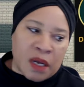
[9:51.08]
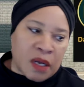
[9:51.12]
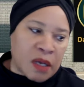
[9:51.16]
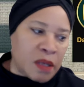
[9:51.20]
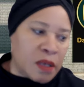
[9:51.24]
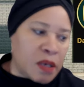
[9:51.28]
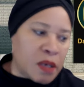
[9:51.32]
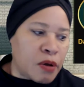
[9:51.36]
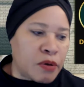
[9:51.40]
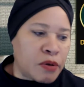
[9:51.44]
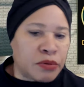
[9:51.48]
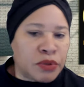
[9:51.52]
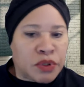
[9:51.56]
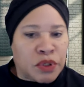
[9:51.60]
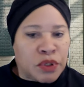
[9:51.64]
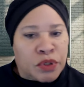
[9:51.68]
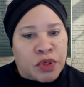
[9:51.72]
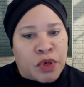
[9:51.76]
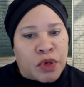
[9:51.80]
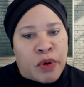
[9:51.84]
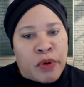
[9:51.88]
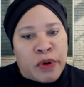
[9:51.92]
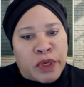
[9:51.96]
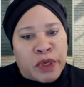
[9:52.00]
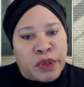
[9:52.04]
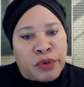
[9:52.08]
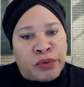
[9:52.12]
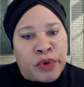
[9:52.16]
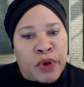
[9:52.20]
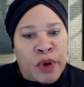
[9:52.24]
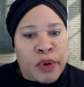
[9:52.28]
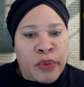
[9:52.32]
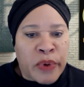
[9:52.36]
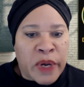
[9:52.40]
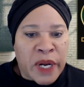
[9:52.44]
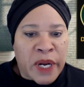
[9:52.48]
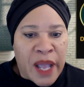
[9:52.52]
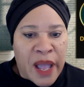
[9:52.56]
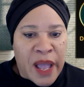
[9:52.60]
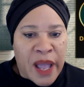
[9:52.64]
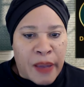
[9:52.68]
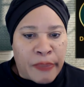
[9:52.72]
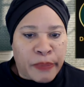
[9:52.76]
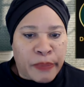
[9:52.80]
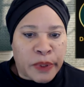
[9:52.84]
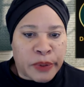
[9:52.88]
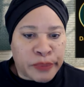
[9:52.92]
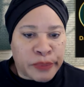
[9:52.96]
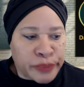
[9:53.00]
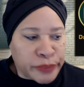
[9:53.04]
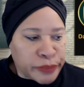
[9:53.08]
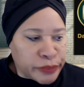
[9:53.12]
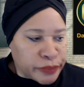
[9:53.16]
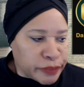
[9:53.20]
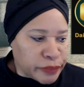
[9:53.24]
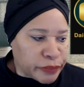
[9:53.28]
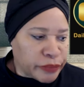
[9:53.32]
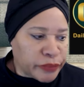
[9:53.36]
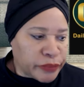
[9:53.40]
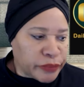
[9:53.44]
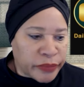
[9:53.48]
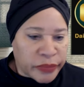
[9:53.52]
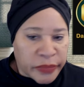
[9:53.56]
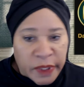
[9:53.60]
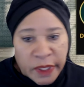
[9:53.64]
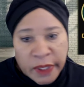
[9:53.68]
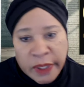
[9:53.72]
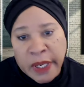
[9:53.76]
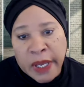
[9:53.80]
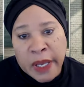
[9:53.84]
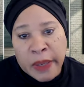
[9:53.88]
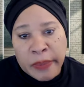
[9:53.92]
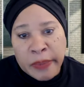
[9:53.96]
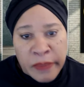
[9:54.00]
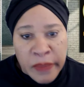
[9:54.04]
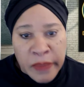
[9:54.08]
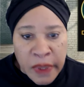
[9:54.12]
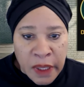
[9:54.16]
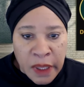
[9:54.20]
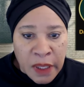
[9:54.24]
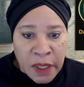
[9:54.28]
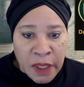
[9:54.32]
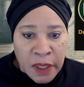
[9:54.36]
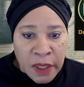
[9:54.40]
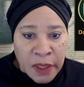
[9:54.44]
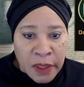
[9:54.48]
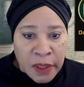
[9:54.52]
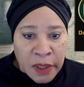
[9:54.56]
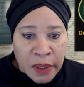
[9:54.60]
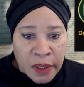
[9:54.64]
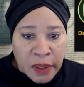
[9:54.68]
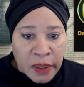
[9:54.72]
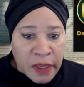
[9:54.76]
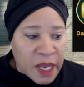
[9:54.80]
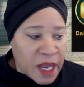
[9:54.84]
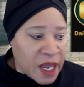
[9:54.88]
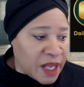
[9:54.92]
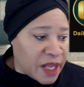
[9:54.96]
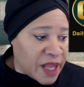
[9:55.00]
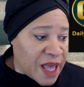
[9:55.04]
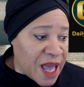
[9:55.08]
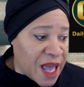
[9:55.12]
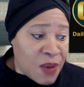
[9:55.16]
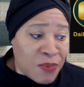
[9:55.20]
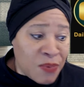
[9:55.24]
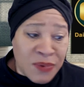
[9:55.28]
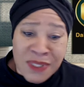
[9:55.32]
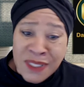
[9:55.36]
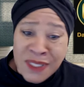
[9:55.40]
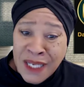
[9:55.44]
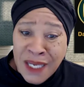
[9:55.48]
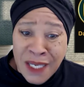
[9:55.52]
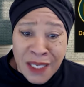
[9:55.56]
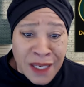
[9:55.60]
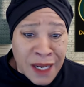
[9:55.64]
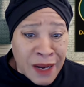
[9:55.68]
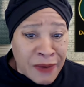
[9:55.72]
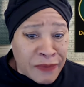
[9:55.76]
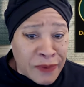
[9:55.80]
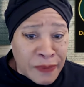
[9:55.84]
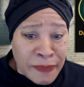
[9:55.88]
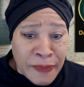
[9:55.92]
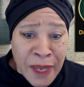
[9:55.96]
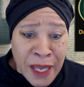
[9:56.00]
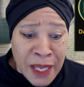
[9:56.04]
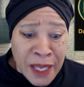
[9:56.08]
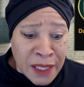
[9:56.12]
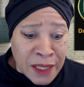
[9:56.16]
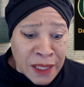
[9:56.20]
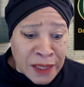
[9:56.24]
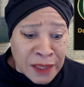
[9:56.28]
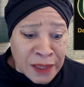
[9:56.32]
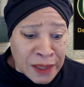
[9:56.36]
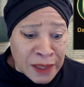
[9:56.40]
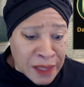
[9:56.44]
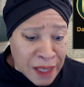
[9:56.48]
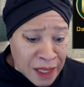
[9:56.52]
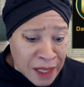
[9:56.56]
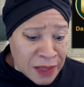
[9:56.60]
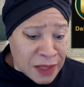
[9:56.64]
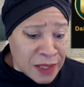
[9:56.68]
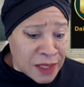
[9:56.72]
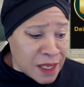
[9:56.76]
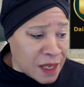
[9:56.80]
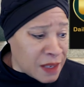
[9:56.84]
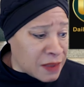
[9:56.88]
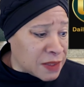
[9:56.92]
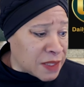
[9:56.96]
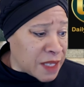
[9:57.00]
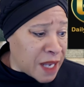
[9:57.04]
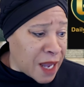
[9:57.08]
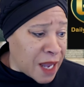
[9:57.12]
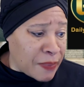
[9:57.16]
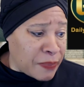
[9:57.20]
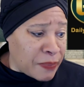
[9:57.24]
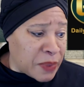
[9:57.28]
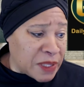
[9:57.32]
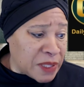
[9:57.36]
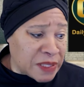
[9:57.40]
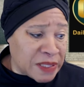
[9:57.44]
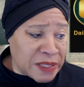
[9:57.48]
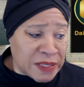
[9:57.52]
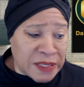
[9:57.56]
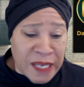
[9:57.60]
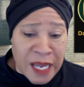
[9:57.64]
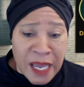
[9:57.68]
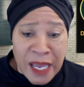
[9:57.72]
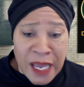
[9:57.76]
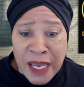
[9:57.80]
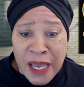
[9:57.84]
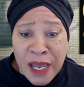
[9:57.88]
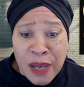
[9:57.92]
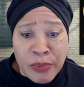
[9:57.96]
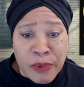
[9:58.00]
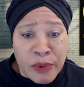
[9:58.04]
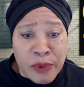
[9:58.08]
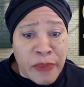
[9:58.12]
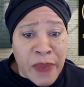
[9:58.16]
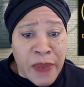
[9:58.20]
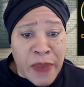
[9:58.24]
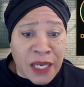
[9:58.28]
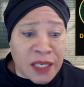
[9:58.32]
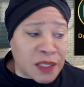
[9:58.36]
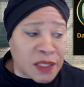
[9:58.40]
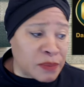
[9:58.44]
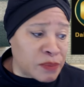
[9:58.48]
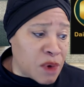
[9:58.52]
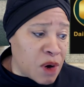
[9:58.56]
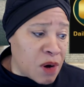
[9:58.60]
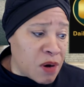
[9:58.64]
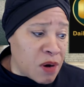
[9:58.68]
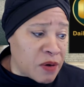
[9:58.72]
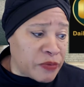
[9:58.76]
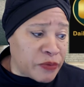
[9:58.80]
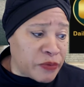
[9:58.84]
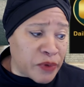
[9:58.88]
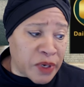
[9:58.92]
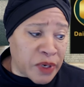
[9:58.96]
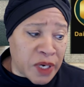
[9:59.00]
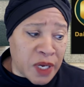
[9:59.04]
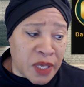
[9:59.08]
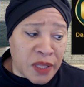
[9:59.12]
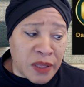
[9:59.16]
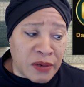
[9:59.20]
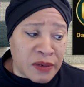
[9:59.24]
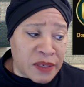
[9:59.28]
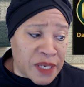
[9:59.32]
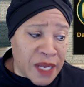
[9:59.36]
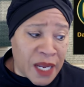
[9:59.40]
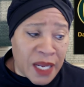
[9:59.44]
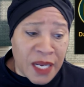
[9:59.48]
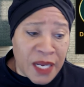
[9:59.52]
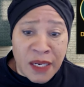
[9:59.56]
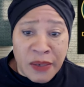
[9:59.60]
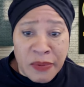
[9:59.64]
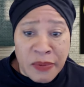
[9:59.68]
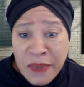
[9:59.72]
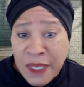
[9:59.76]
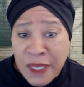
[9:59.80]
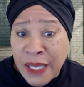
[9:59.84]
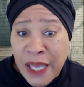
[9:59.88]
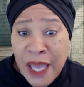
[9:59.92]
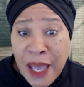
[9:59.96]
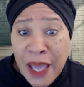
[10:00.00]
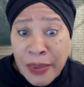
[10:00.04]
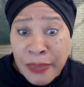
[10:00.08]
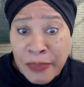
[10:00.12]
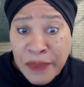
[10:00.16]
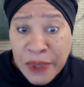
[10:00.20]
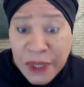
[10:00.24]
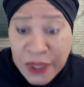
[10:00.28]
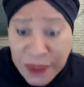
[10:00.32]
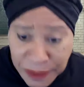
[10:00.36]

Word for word: Close the door, and you know what happened. Yep. And that was it, everybody. Nothing else happened today. I'll be back tomorrow for another daily recap.